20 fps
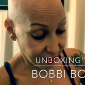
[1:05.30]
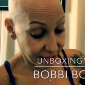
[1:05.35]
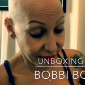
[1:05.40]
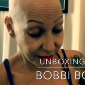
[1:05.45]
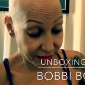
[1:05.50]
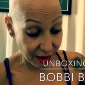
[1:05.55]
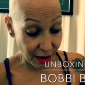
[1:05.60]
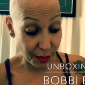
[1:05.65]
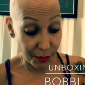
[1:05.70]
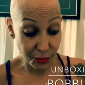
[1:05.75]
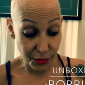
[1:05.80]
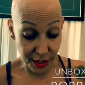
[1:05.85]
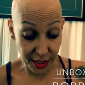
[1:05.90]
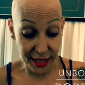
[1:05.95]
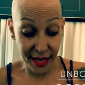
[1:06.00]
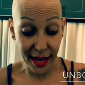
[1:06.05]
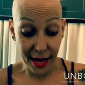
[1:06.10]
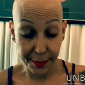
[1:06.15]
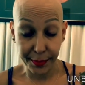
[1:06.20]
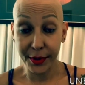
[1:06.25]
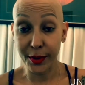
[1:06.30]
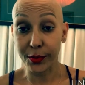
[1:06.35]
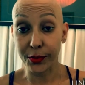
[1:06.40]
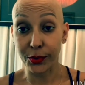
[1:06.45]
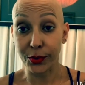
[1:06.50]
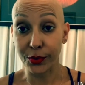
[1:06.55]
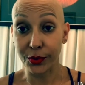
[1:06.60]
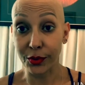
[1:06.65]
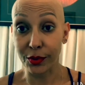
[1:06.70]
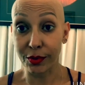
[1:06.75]
that I'm really happy
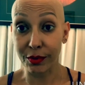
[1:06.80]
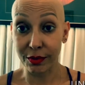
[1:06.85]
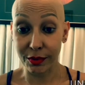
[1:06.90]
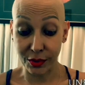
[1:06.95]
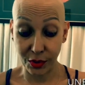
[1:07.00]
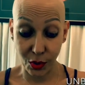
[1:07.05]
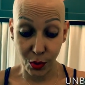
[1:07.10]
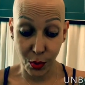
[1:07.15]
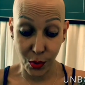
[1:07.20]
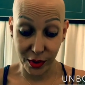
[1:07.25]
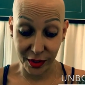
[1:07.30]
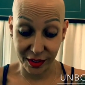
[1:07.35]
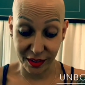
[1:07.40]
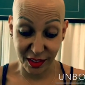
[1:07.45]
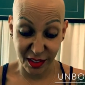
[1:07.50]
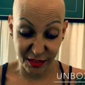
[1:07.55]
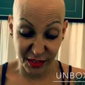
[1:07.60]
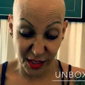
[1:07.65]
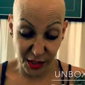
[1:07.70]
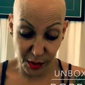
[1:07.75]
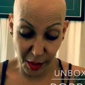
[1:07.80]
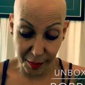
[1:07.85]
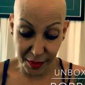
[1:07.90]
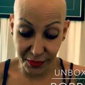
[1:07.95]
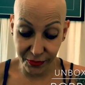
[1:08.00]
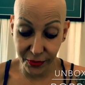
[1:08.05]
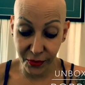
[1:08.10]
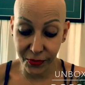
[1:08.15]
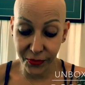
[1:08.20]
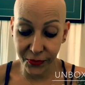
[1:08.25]
with all the, the quality. I
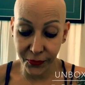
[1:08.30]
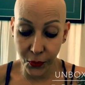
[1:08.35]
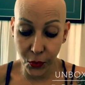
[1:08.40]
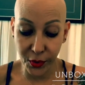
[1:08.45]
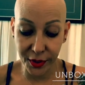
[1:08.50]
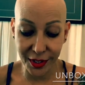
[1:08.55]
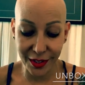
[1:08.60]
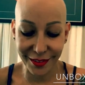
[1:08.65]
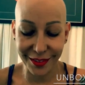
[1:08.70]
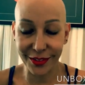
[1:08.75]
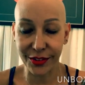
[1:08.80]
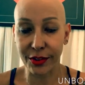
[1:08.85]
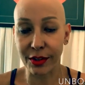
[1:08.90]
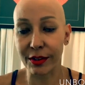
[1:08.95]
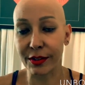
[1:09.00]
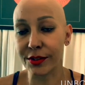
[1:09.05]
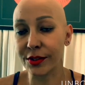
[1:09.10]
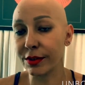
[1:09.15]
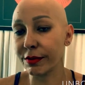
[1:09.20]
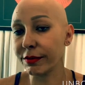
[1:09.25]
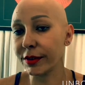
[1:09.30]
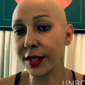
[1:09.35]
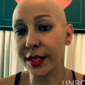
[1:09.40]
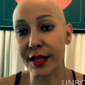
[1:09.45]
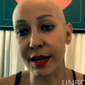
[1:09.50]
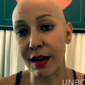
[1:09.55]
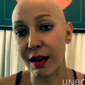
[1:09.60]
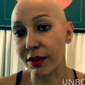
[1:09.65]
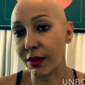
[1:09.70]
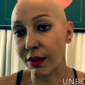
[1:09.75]
mean, for $40, you really
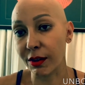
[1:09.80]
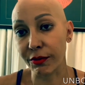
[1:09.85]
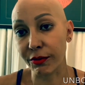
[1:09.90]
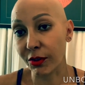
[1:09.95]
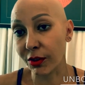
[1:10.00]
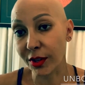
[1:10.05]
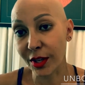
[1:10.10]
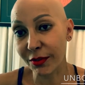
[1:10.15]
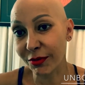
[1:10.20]
can't go wrong.